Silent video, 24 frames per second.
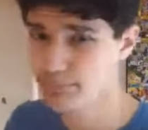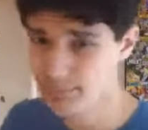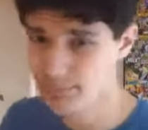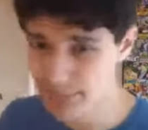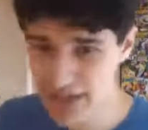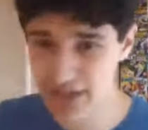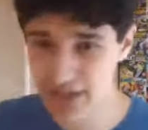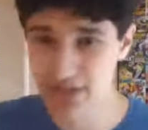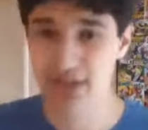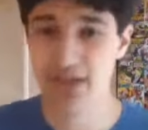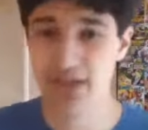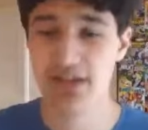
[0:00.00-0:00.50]

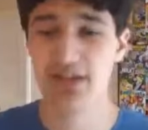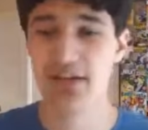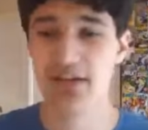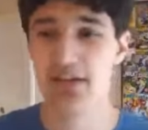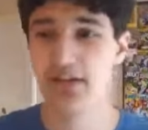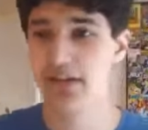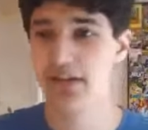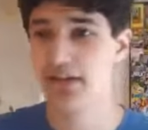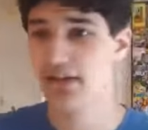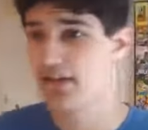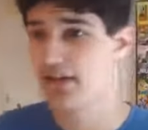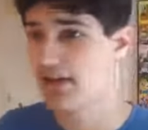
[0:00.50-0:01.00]
pisser
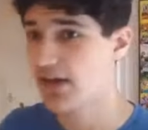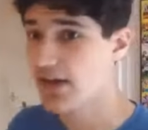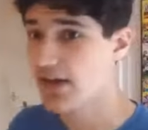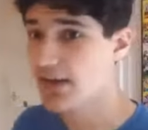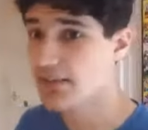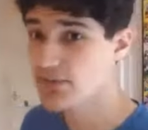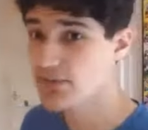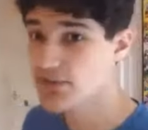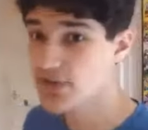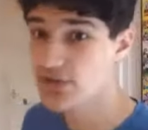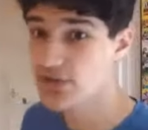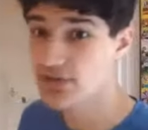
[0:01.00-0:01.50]

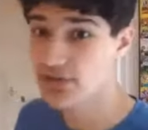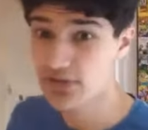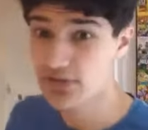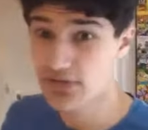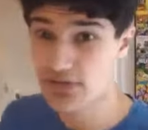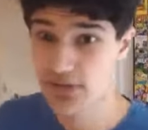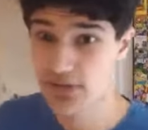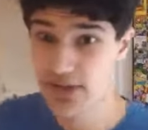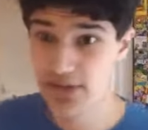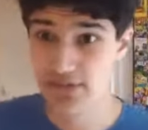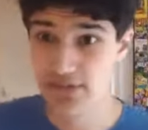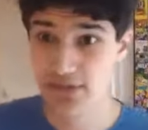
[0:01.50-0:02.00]
during the
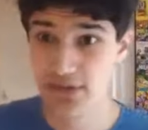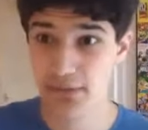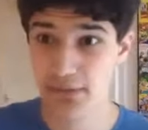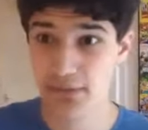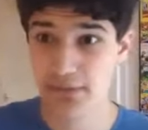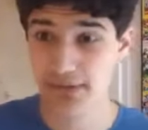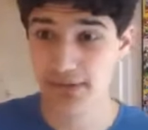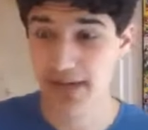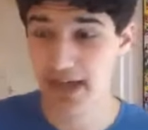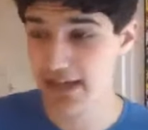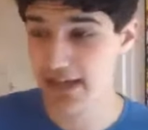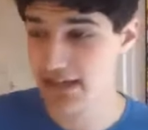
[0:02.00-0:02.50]
three
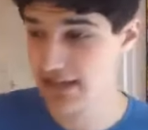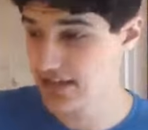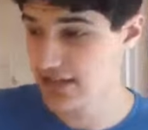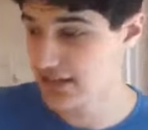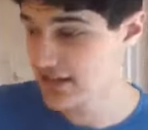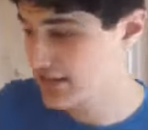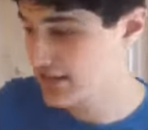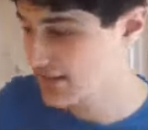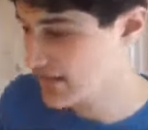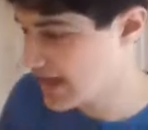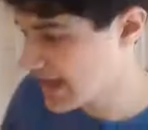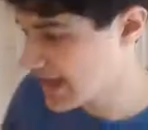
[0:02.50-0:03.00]
films, and it
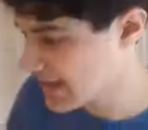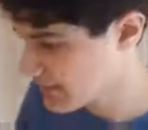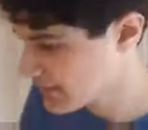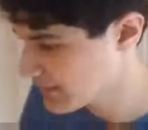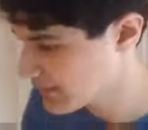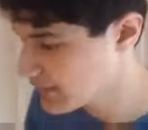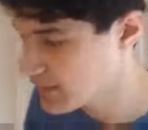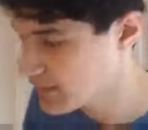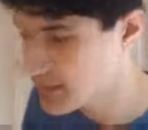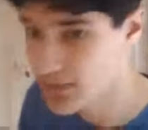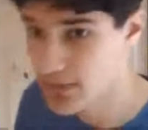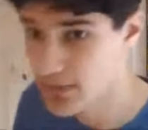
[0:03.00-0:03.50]
is
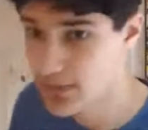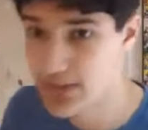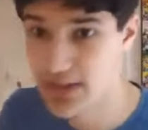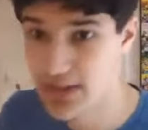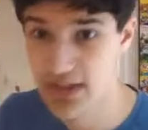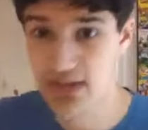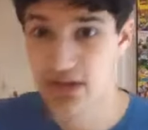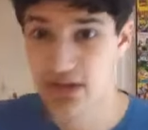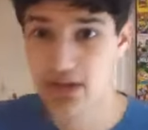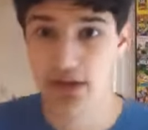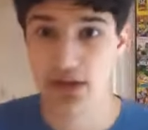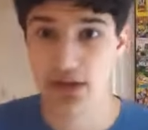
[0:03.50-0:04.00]

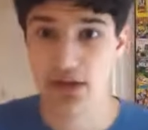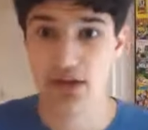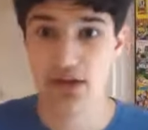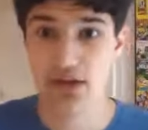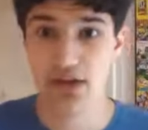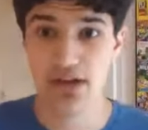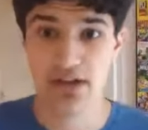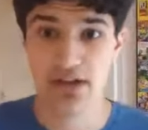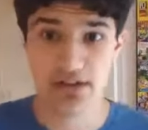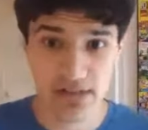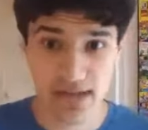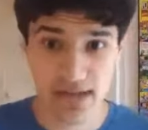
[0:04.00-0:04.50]
absolutely
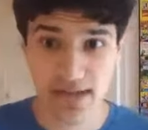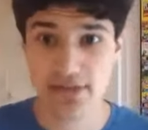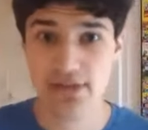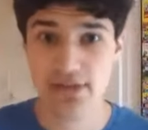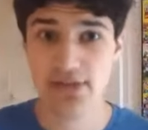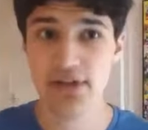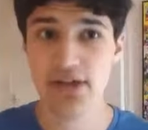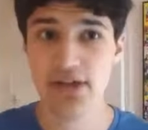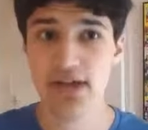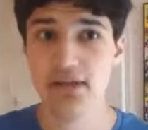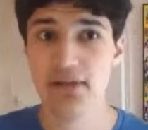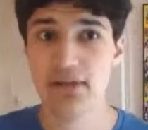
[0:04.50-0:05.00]

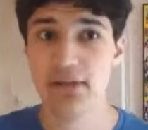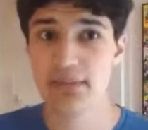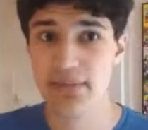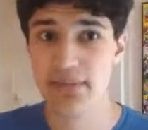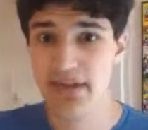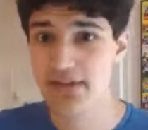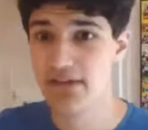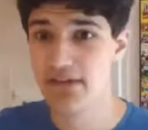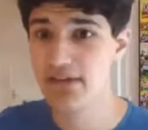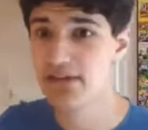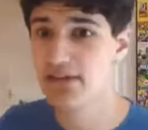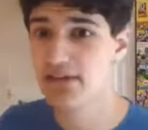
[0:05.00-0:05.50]
engaging and
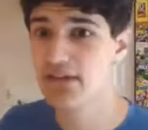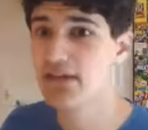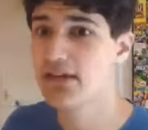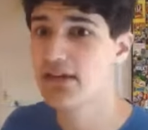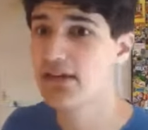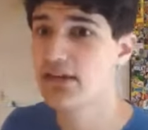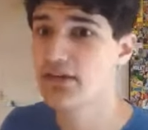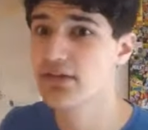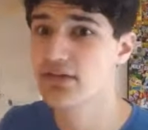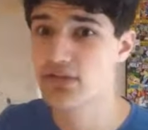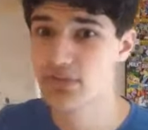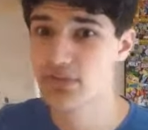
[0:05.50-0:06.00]
amazing to see, and
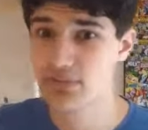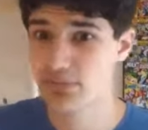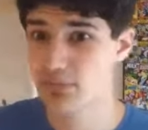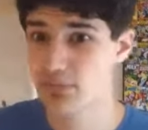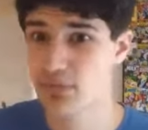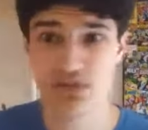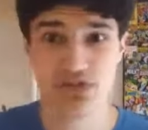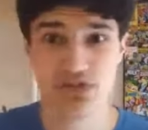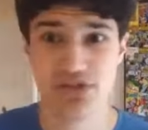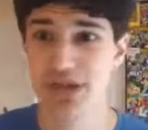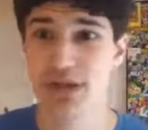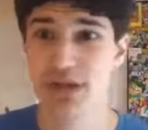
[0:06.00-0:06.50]
I can just
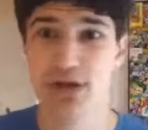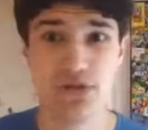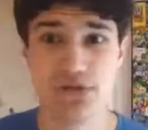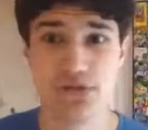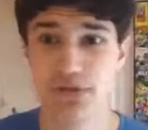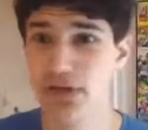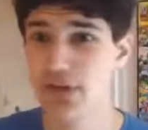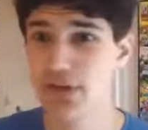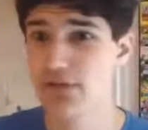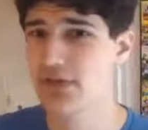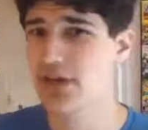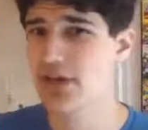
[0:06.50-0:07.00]
watch it over
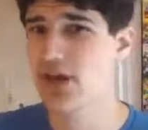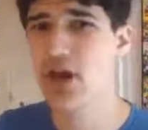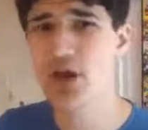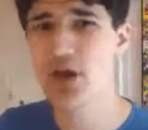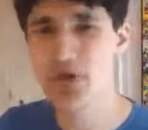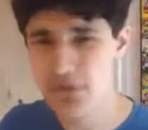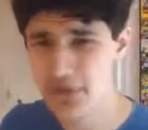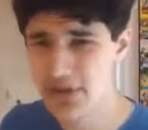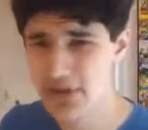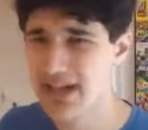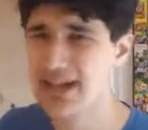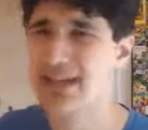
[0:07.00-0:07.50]
and over and
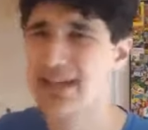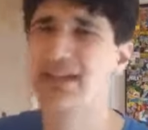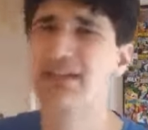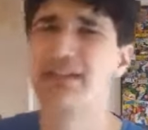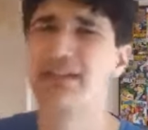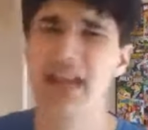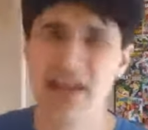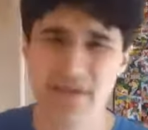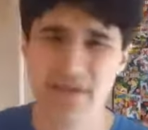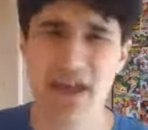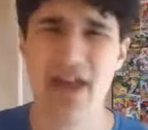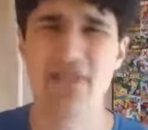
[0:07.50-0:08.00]
over again
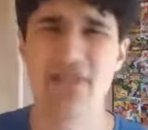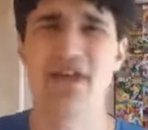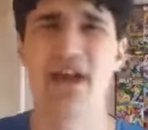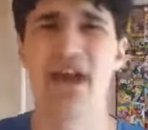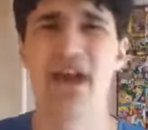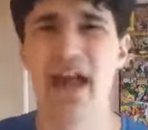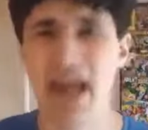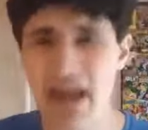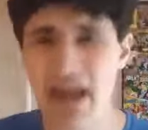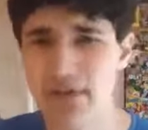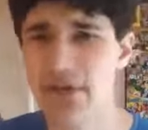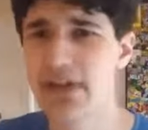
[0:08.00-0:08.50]
and never
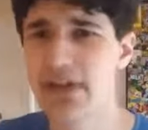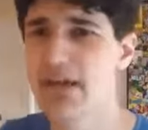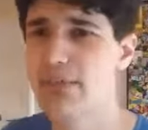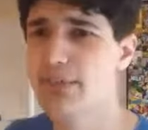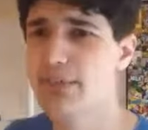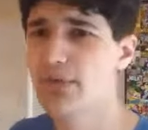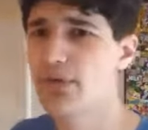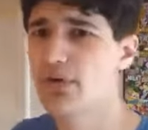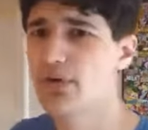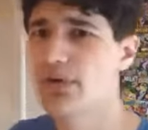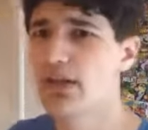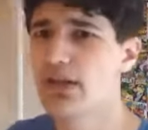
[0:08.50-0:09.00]
ever get
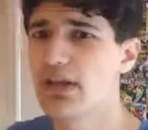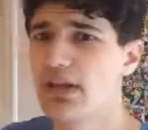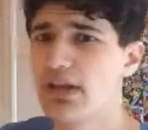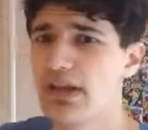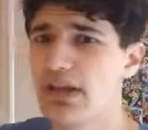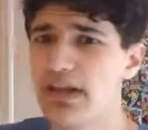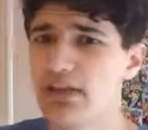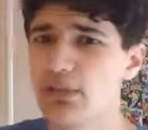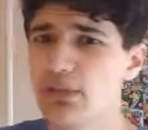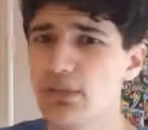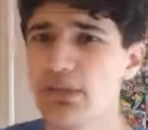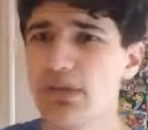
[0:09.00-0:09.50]
bored.
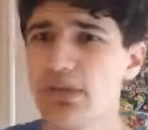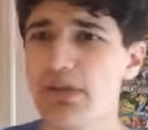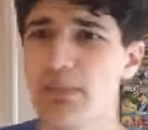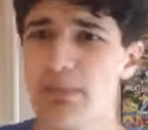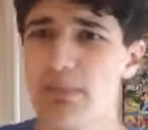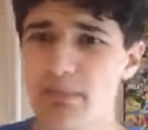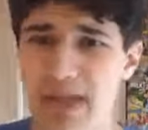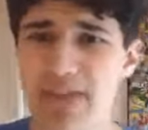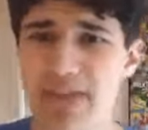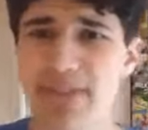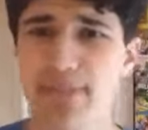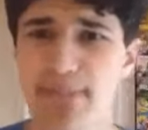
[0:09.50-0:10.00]
It's one of the
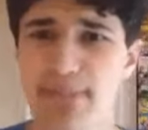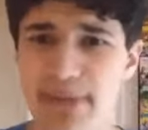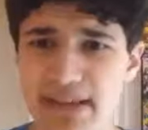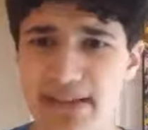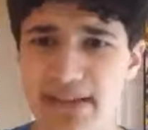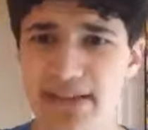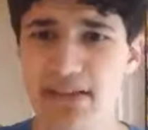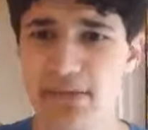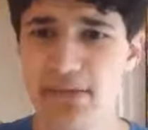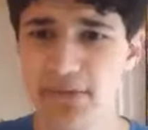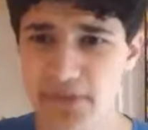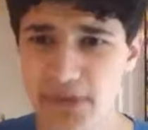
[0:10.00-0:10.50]
best
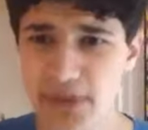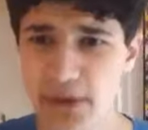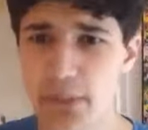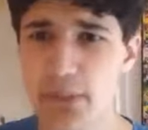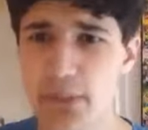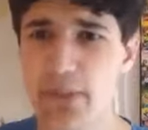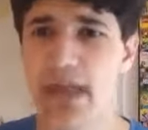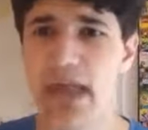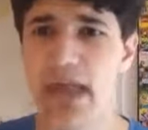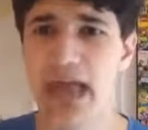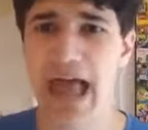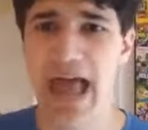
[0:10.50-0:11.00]
pieces of
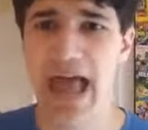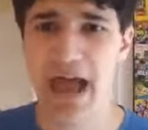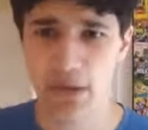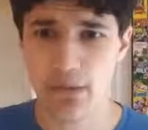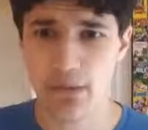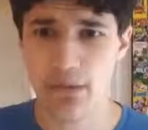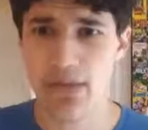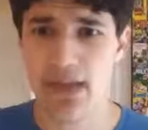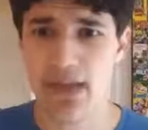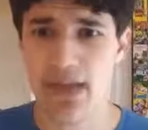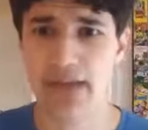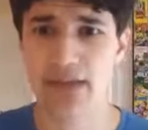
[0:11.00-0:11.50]
film
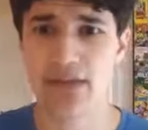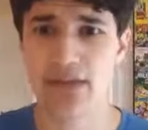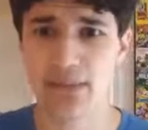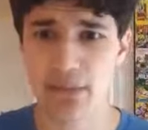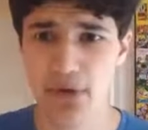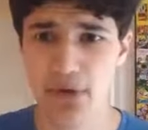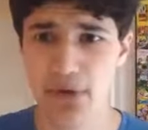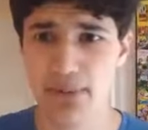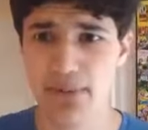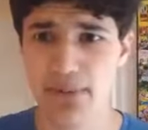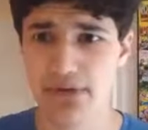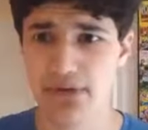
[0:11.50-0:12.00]
out there at the
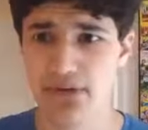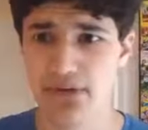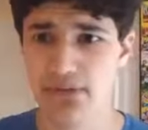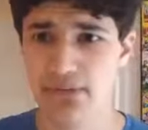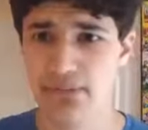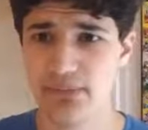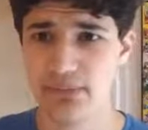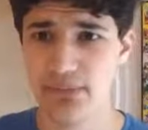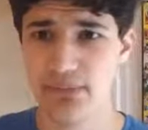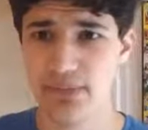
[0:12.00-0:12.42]
moment.